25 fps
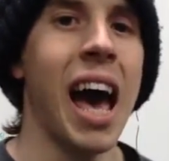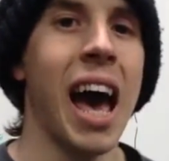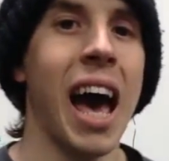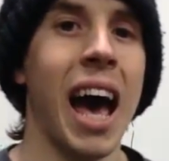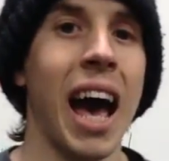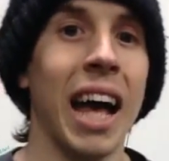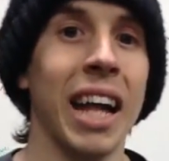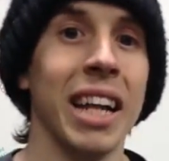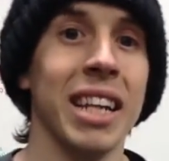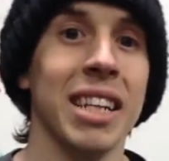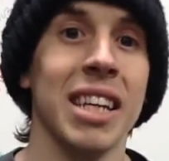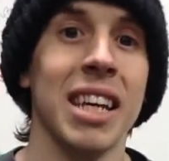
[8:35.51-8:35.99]

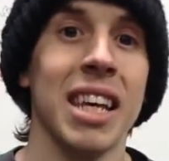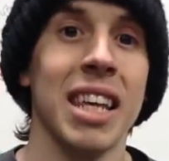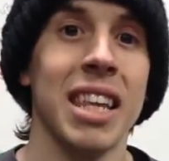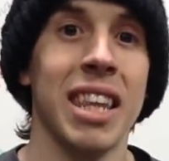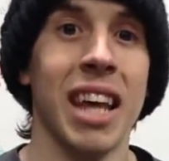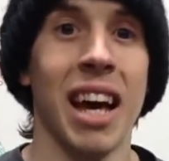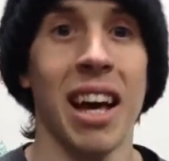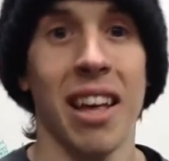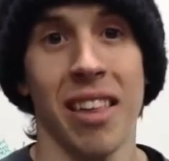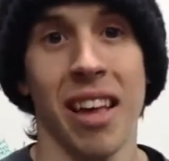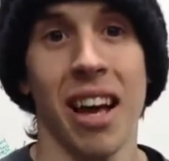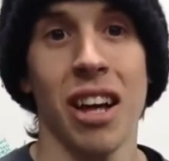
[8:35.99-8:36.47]
And
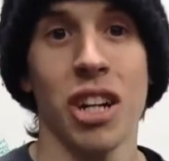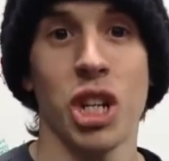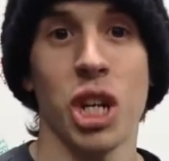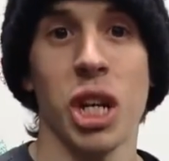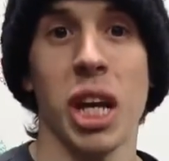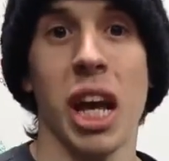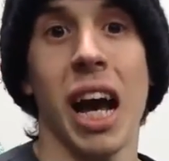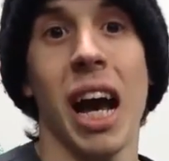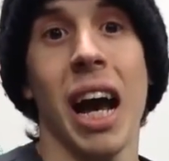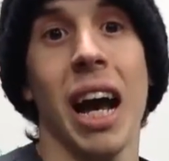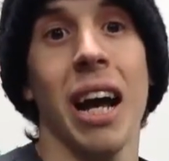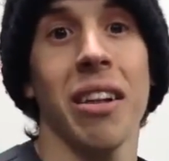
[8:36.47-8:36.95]
that's
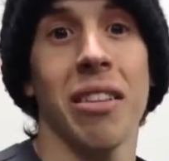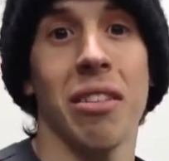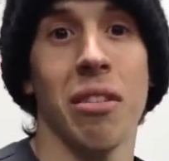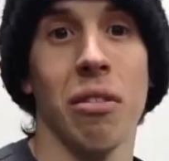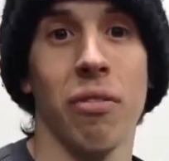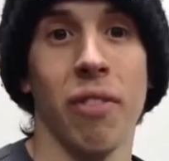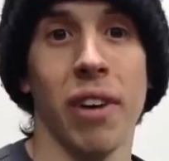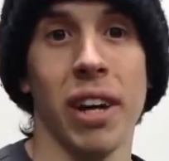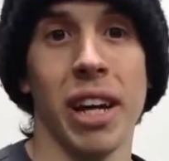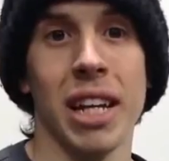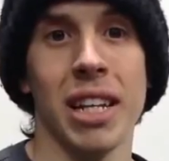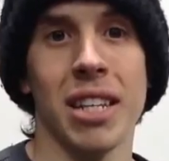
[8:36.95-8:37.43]
actually
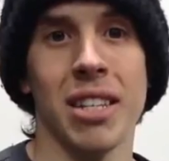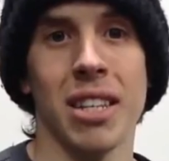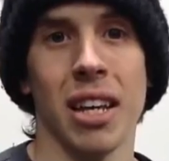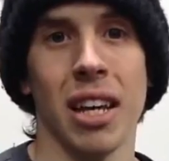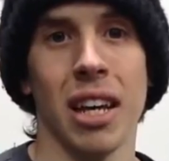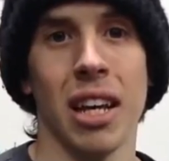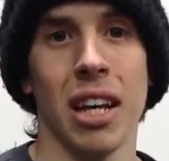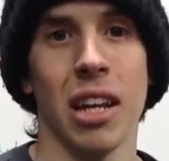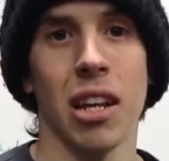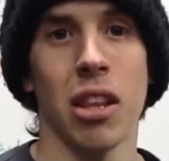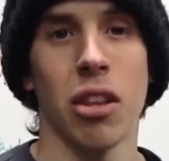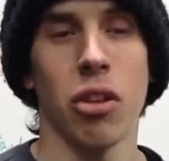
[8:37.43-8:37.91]

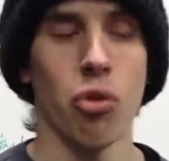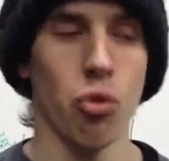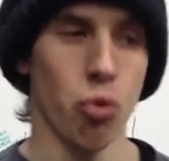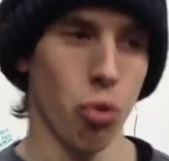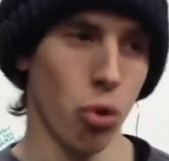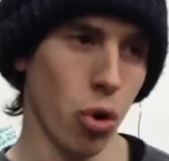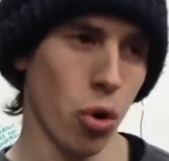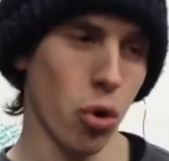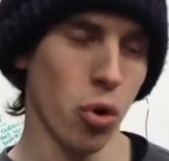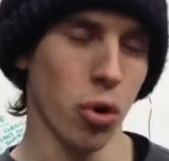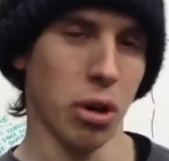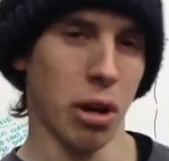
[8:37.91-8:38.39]
activated
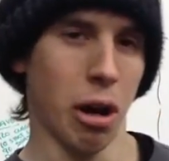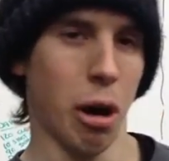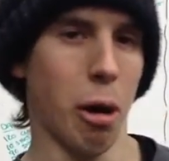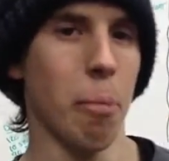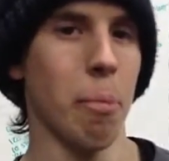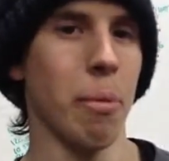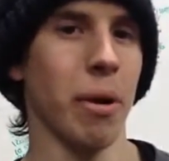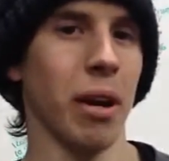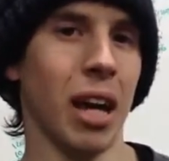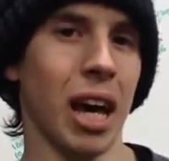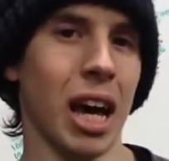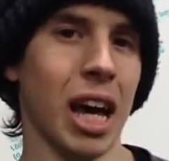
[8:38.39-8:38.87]
through a
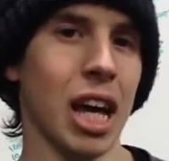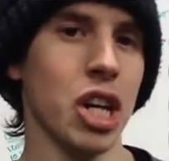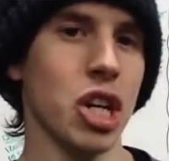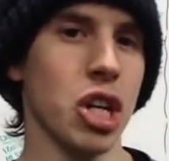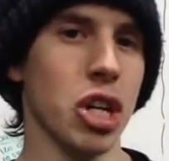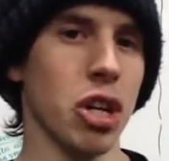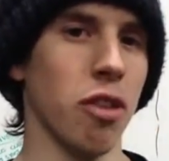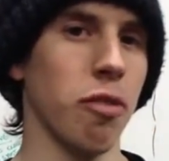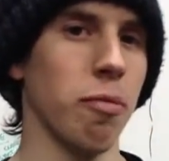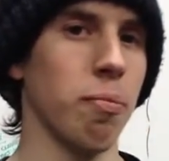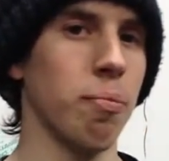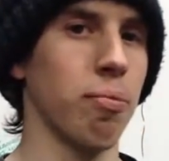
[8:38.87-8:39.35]

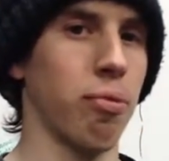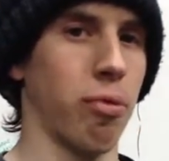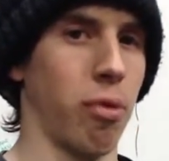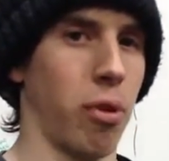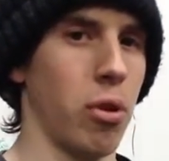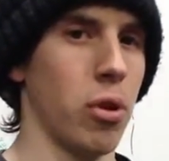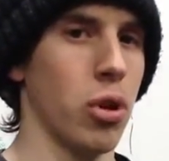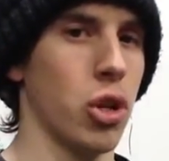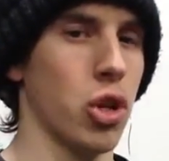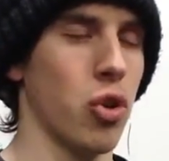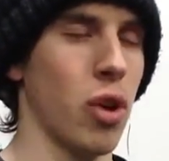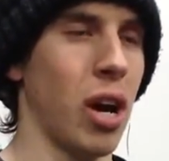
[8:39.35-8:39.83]
combination of
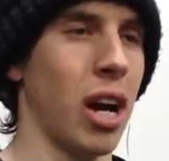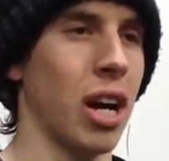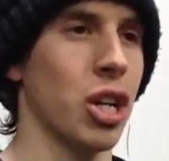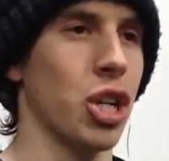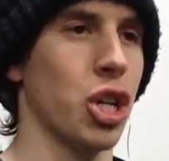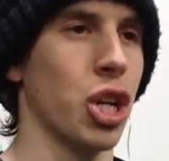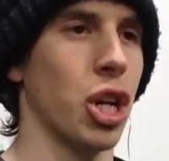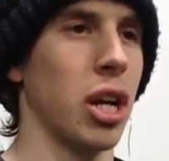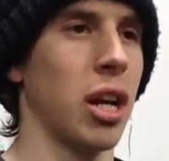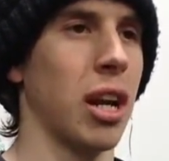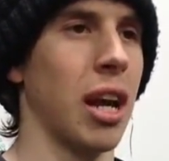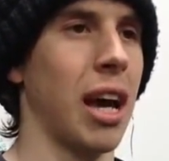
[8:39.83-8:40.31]

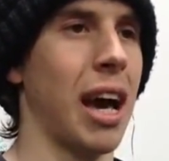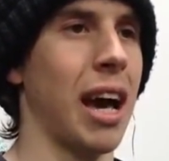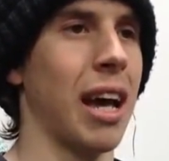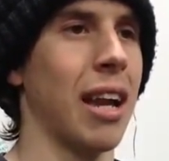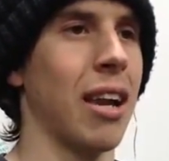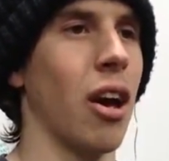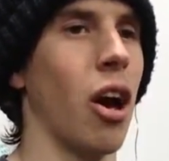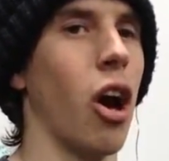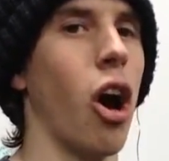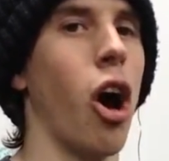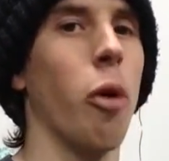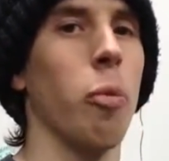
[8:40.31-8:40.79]
protraction
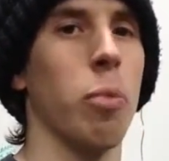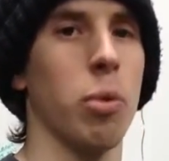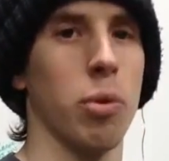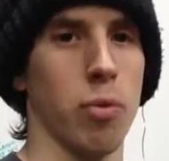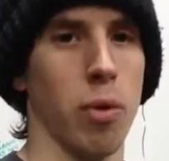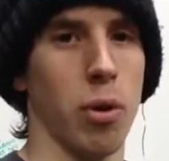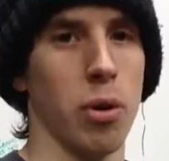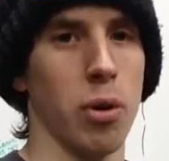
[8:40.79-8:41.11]
and upward